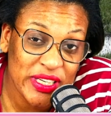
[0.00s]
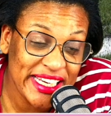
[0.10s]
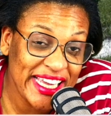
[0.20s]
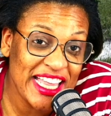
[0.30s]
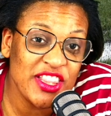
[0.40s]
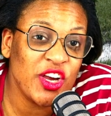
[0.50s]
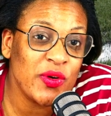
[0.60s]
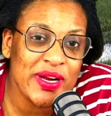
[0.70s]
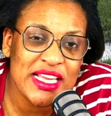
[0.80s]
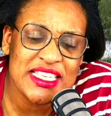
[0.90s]
League and the
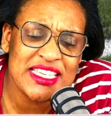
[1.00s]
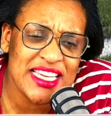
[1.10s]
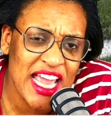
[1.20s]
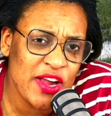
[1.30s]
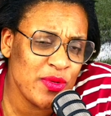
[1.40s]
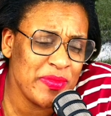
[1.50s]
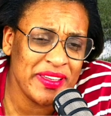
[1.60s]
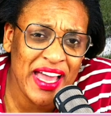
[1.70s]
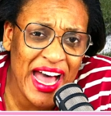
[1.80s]
crazy day we've been